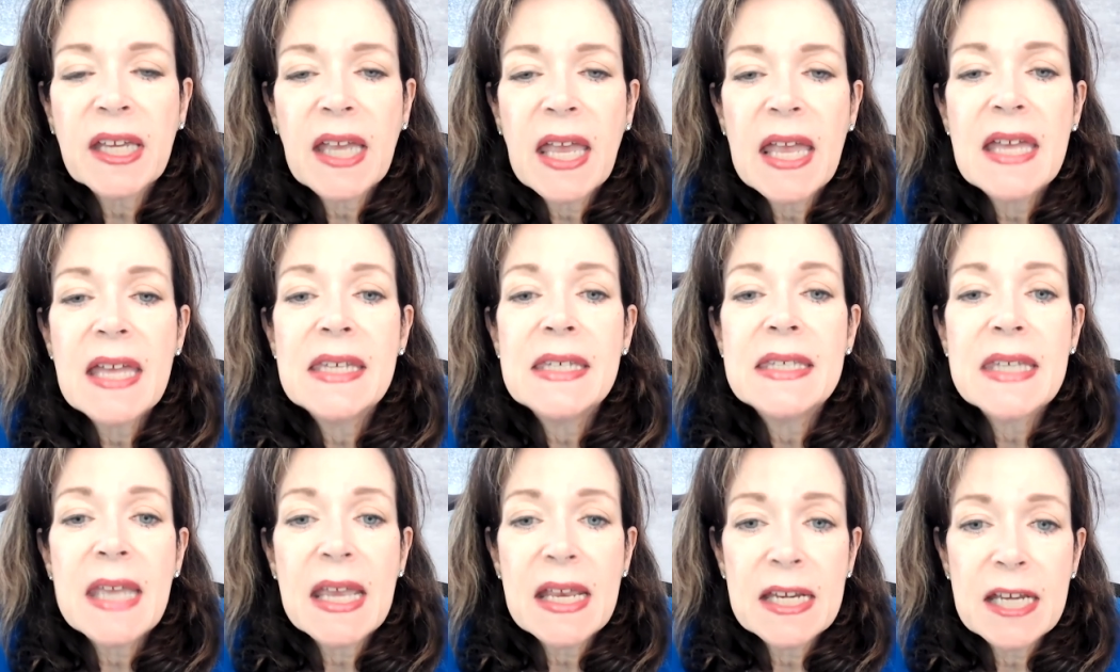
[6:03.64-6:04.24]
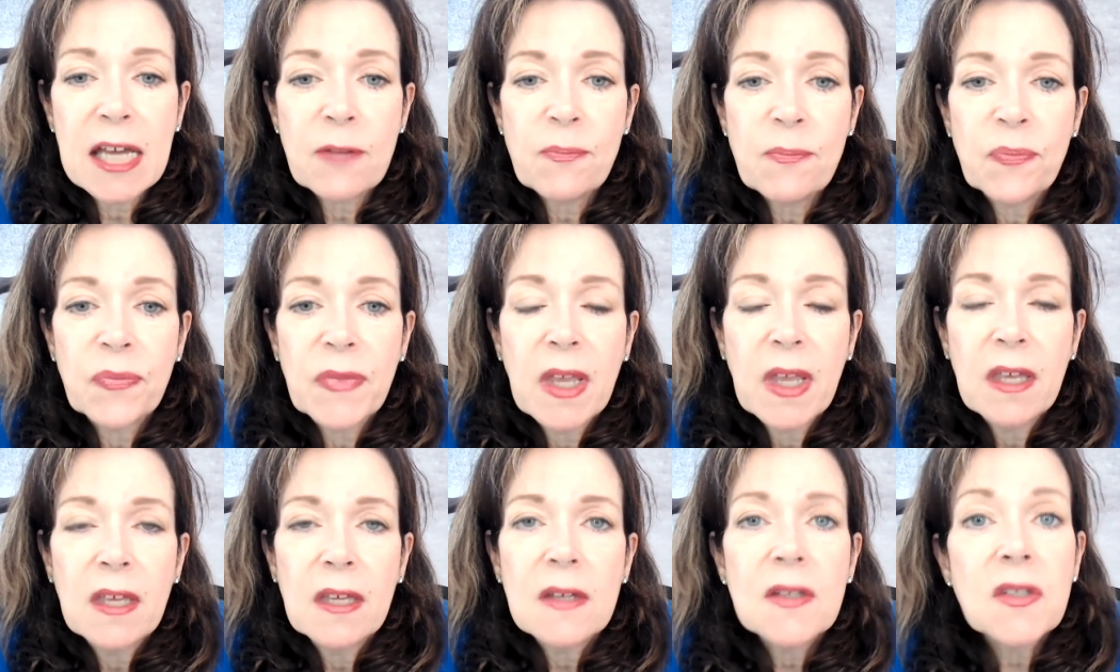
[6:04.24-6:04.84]
and data.
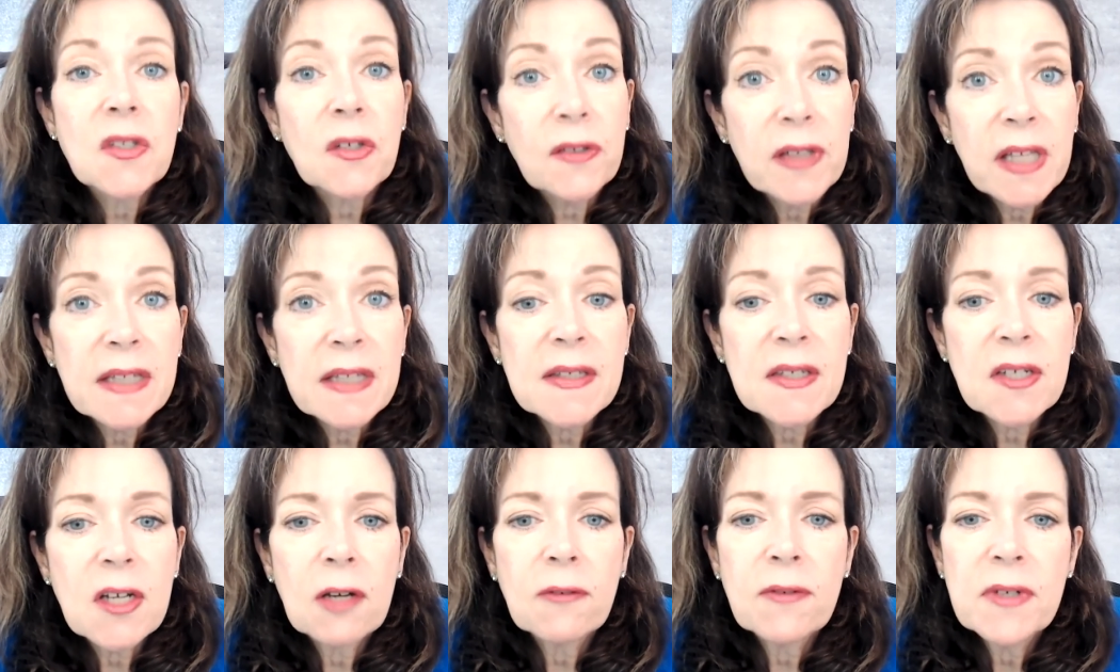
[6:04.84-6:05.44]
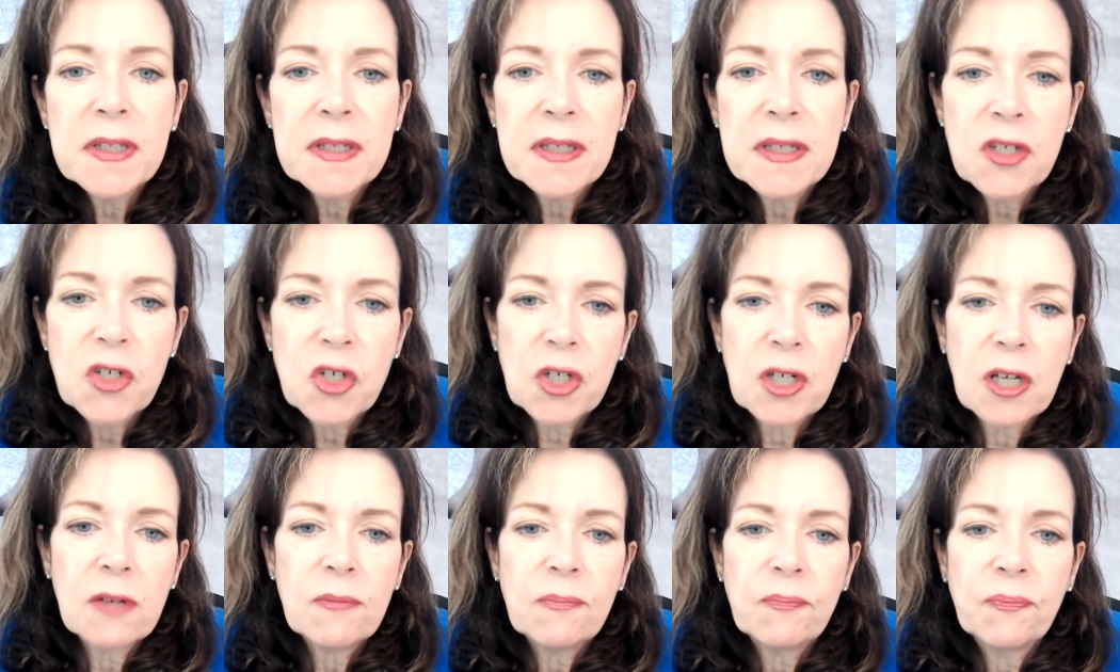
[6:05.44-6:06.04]
So let's start with
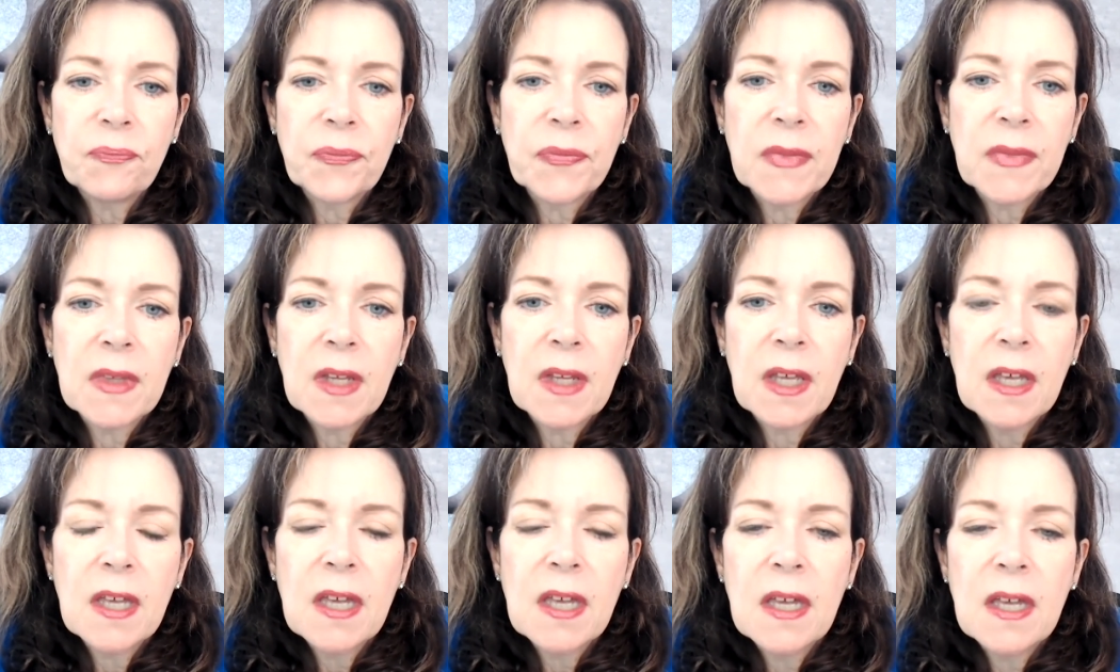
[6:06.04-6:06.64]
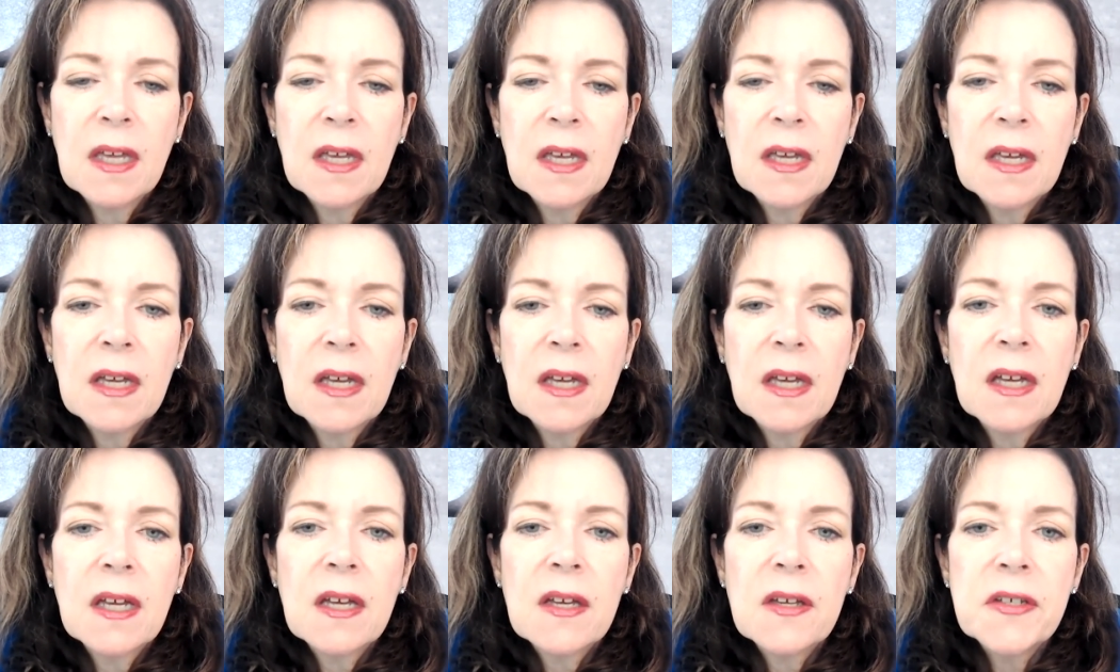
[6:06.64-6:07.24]
digital.
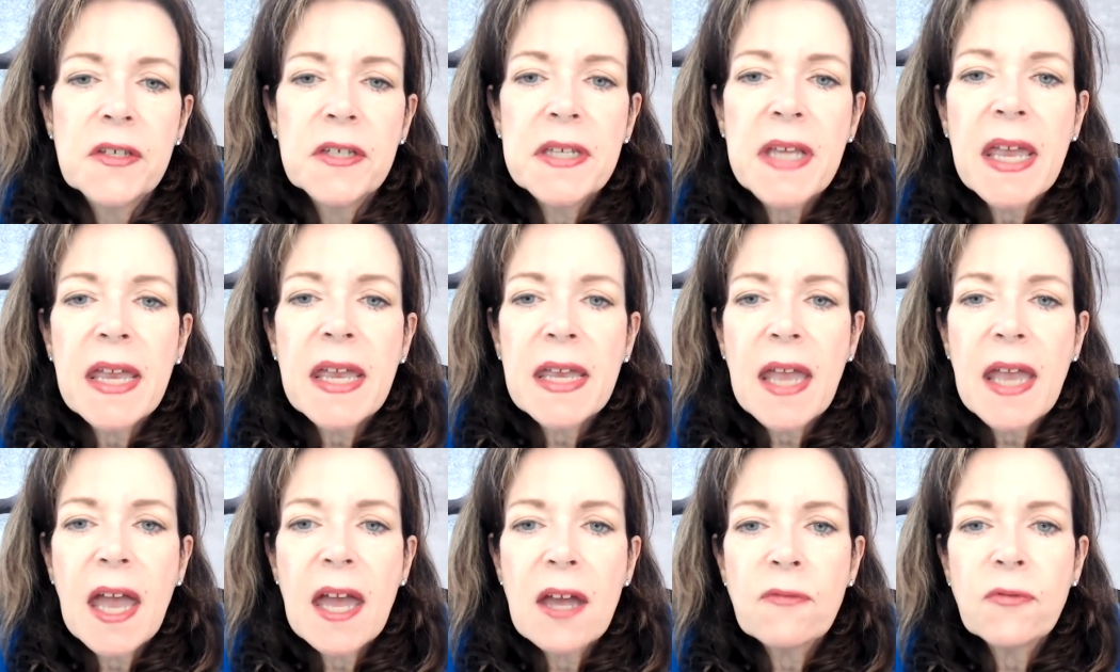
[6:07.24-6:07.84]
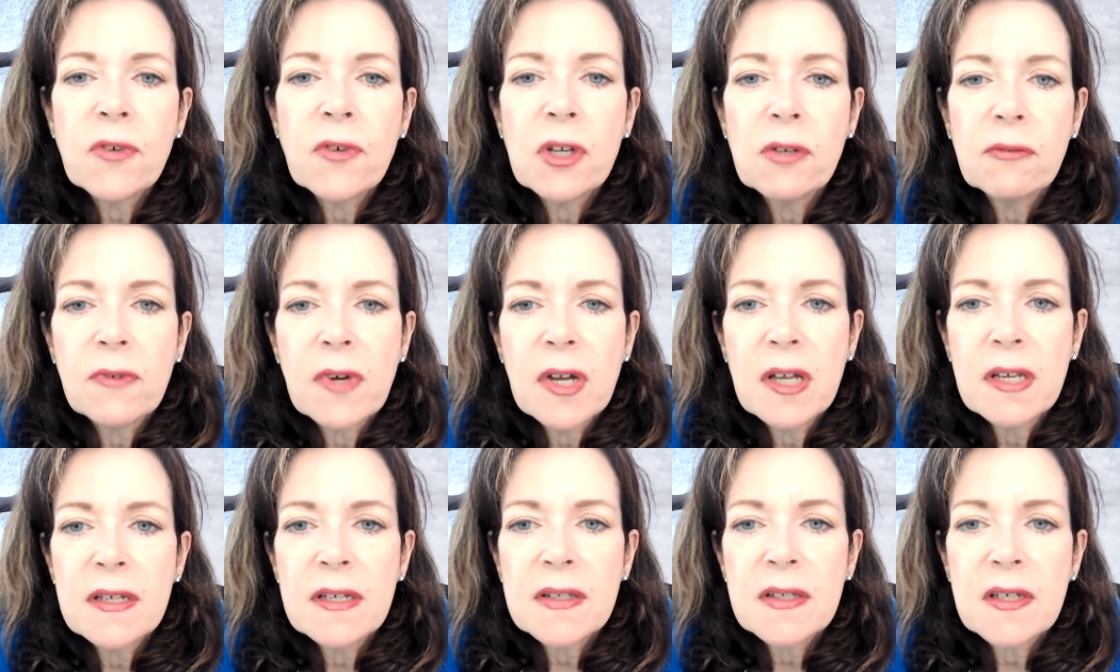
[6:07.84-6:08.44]
Today,
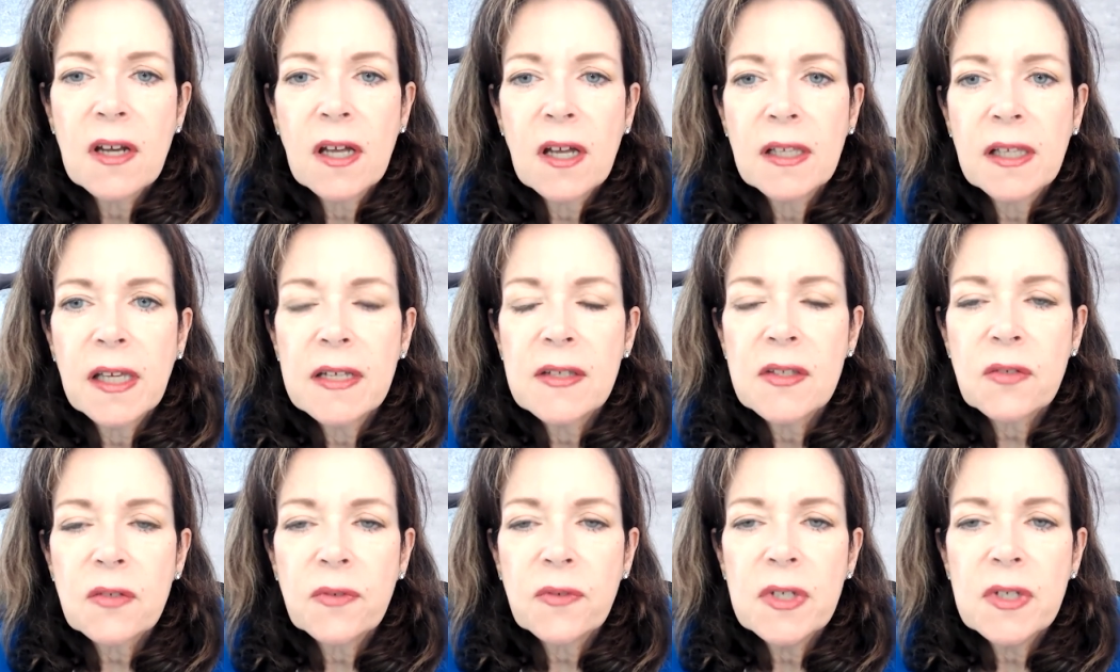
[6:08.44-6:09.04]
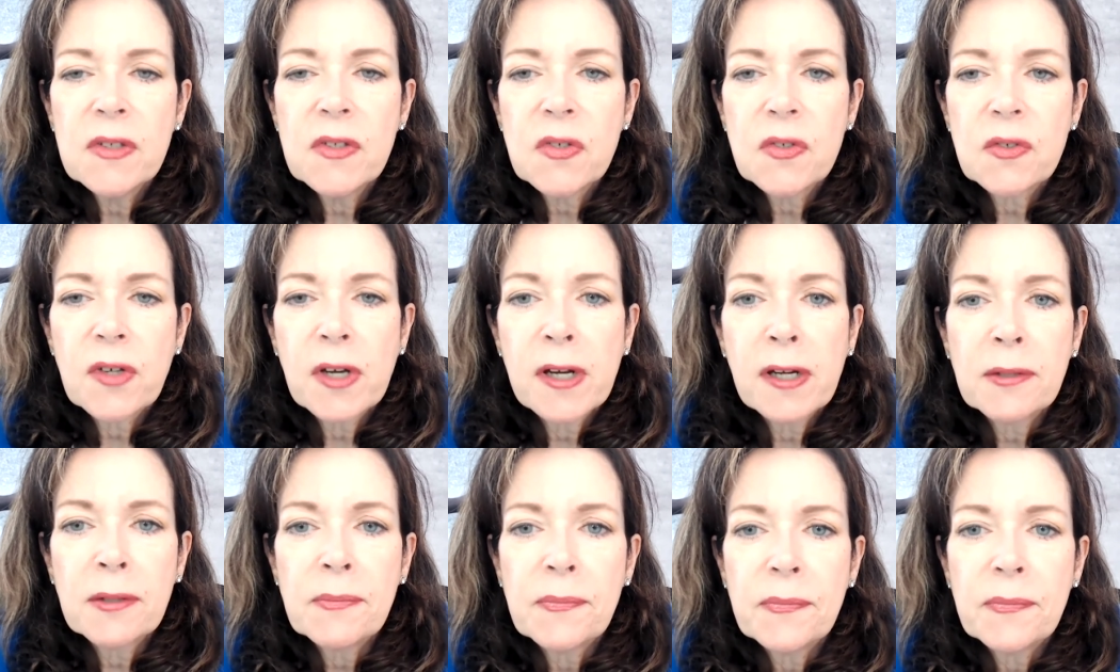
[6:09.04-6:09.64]
everyone is an online screen store.